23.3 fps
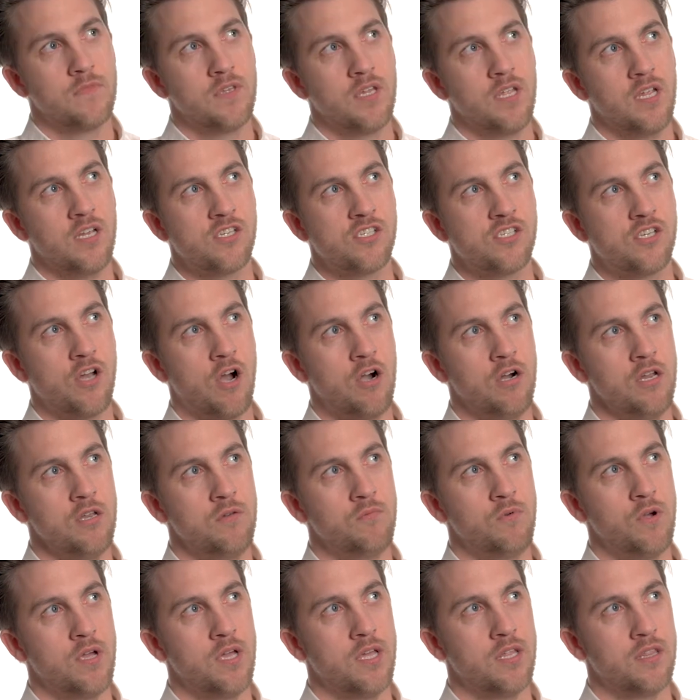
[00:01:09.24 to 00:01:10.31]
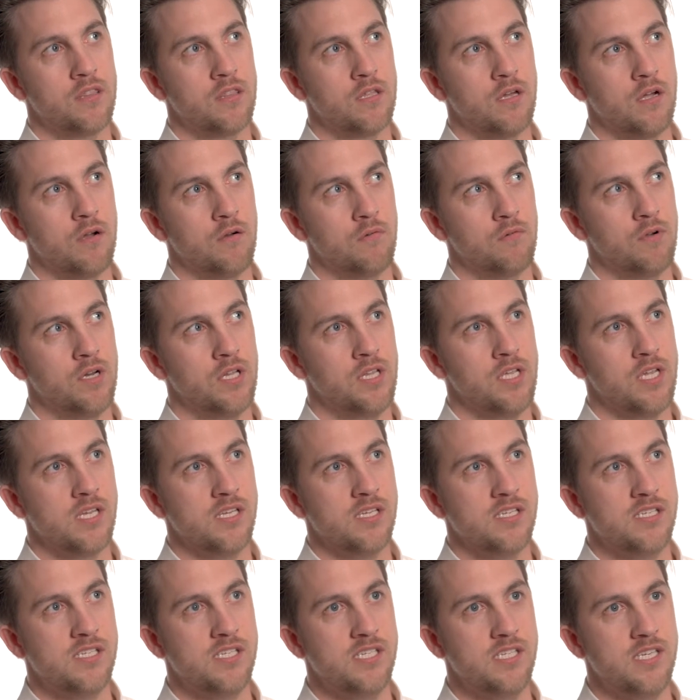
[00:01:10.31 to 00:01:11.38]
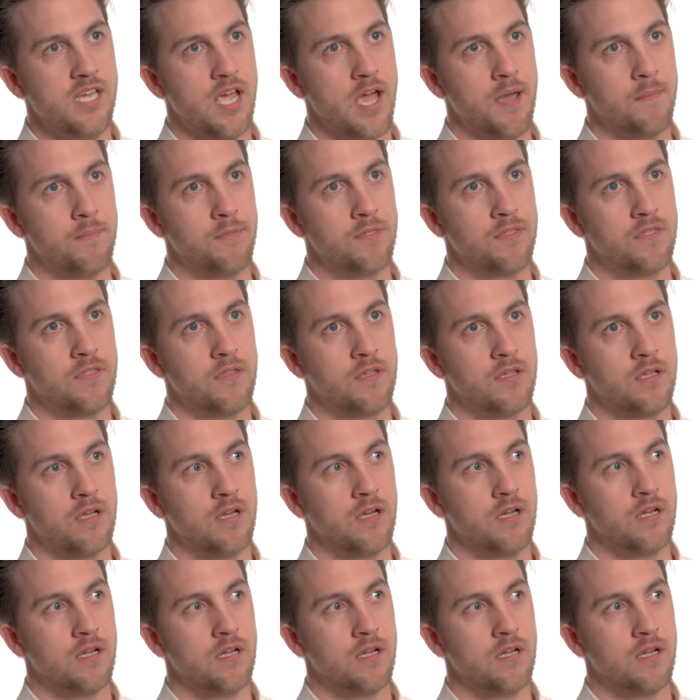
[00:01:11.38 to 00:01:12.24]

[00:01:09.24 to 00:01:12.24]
It started with a really in-depth